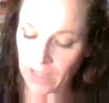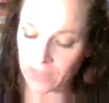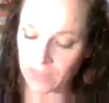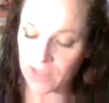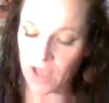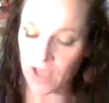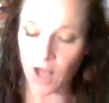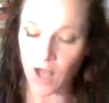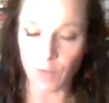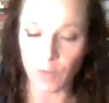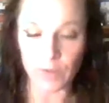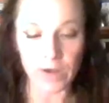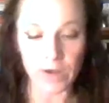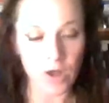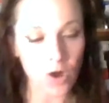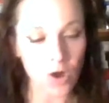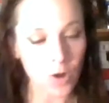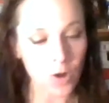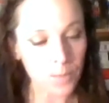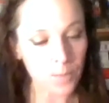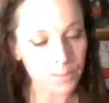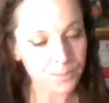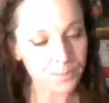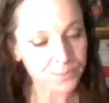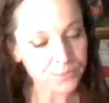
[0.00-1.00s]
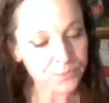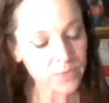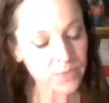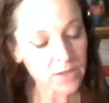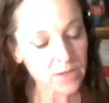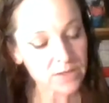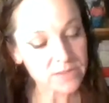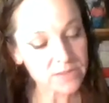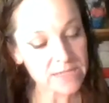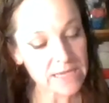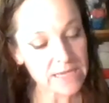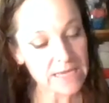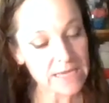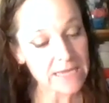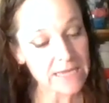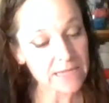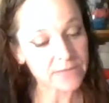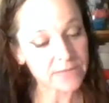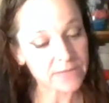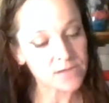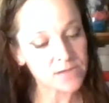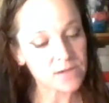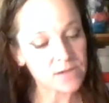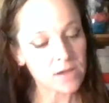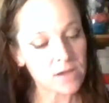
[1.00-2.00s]
and they all went home to
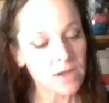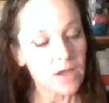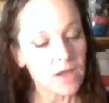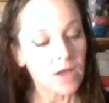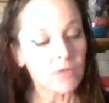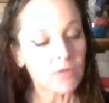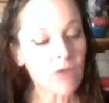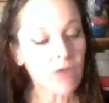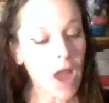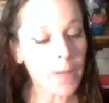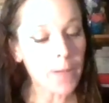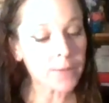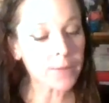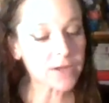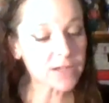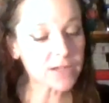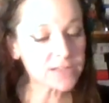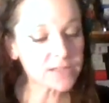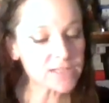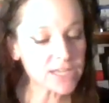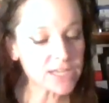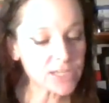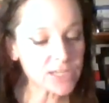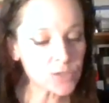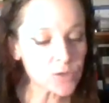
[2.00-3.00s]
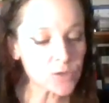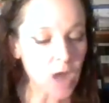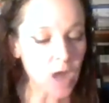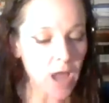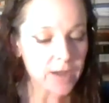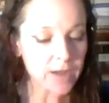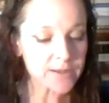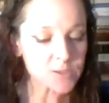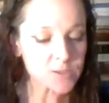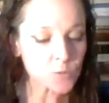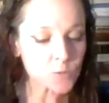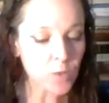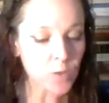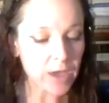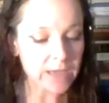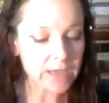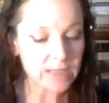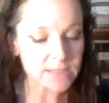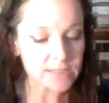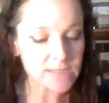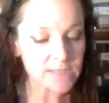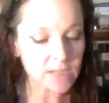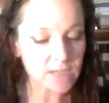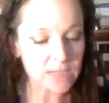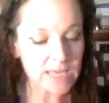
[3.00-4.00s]
eat. Rabbit continued on his way
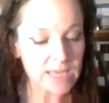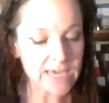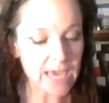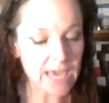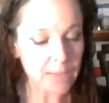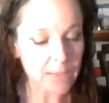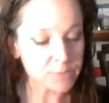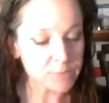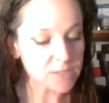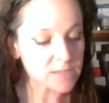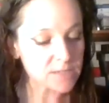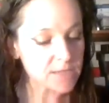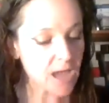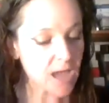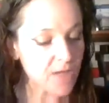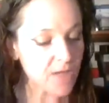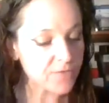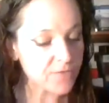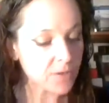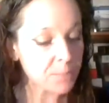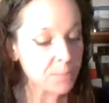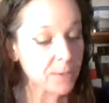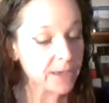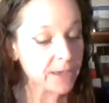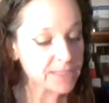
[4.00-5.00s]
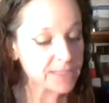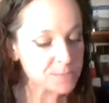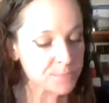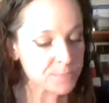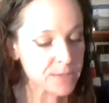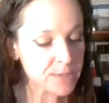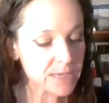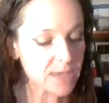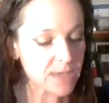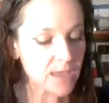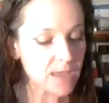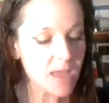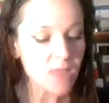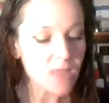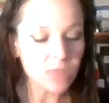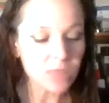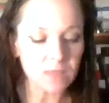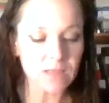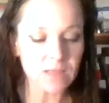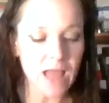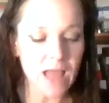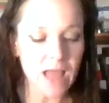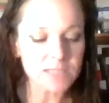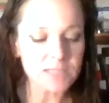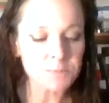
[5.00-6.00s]
until he came to Tava, Pike's Peak, the
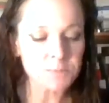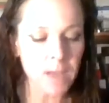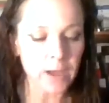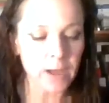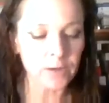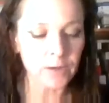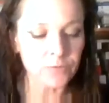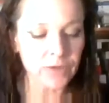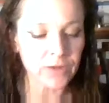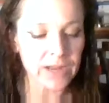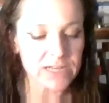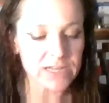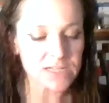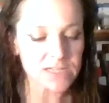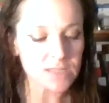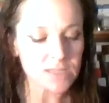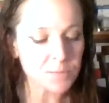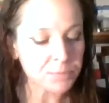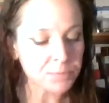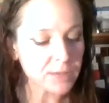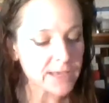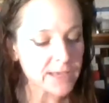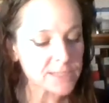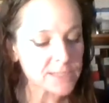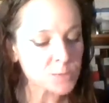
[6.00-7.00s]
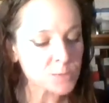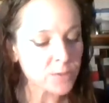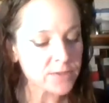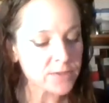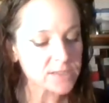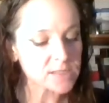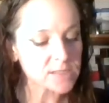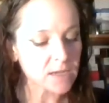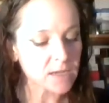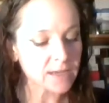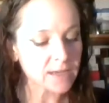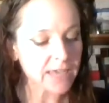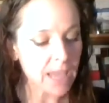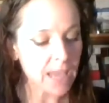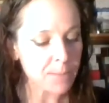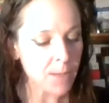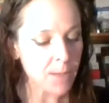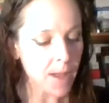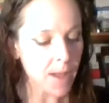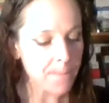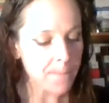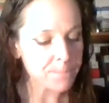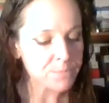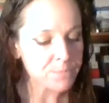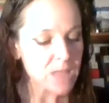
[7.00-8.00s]
last mountain range and the place where the sun came
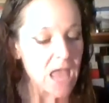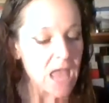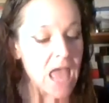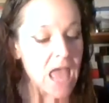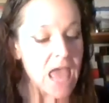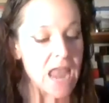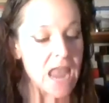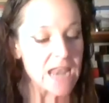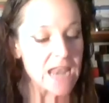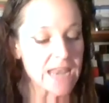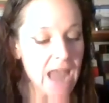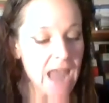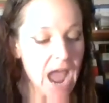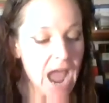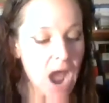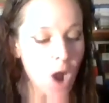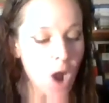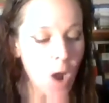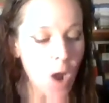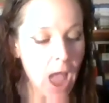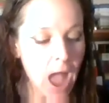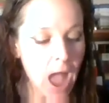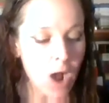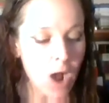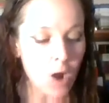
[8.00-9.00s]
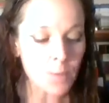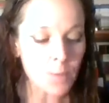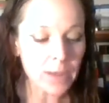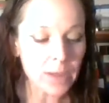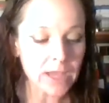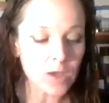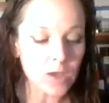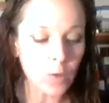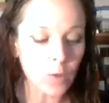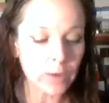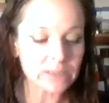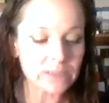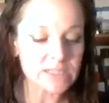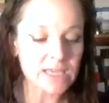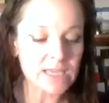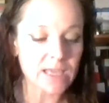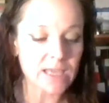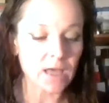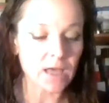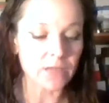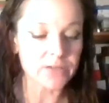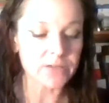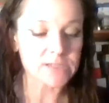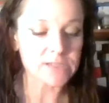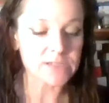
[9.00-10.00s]
up. "Now, how am I going to
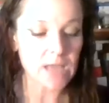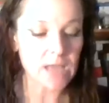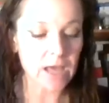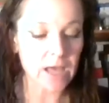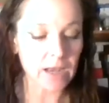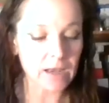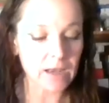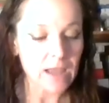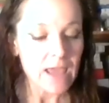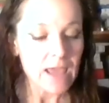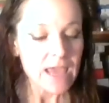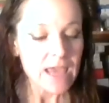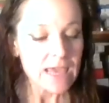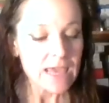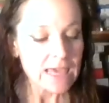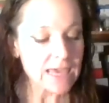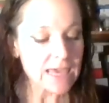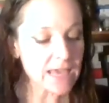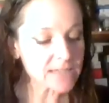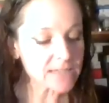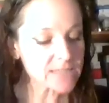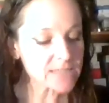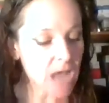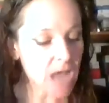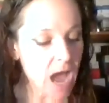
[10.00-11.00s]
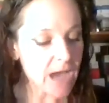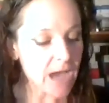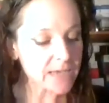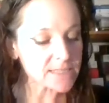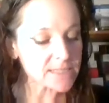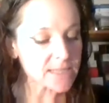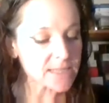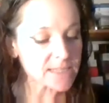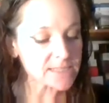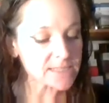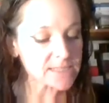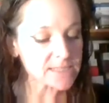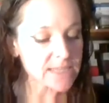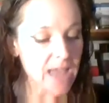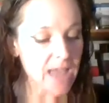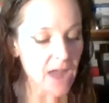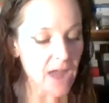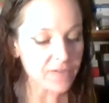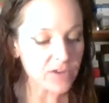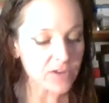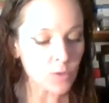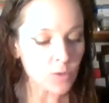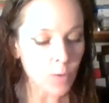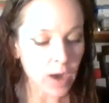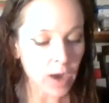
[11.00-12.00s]
kill the sun? He has eyes that see
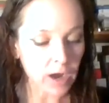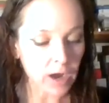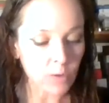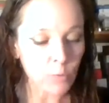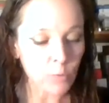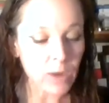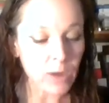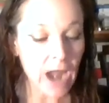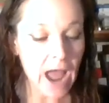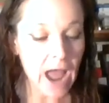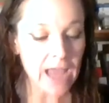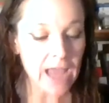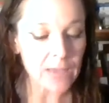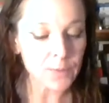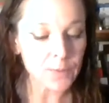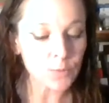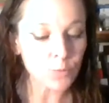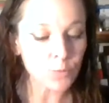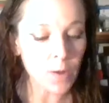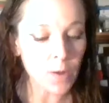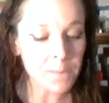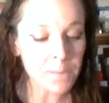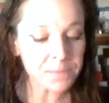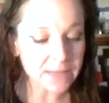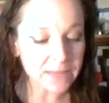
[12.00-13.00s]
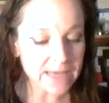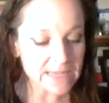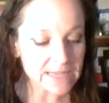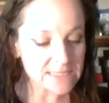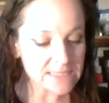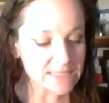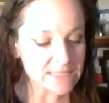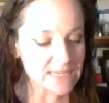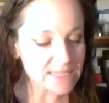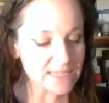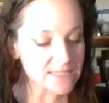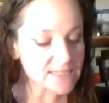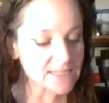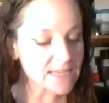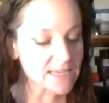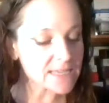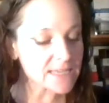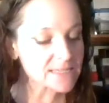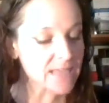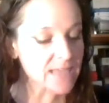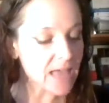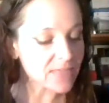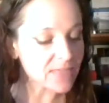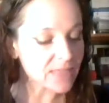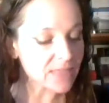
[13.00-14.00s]
everywhere. When I am in one place, he
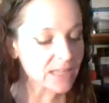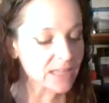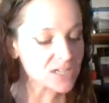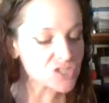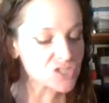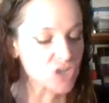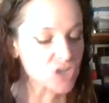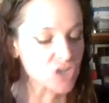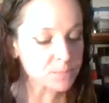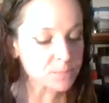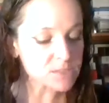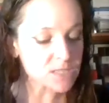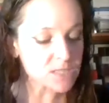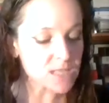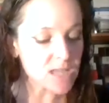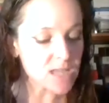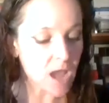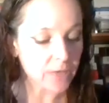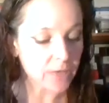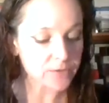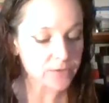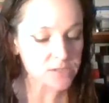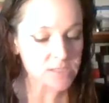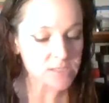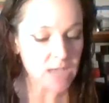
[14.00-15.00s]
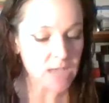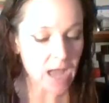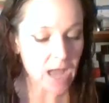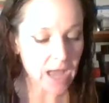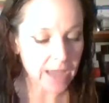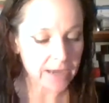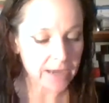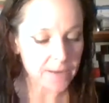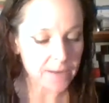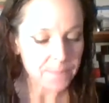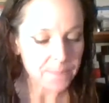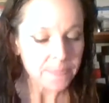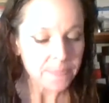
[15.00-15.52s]
sees and then jumps to the other side.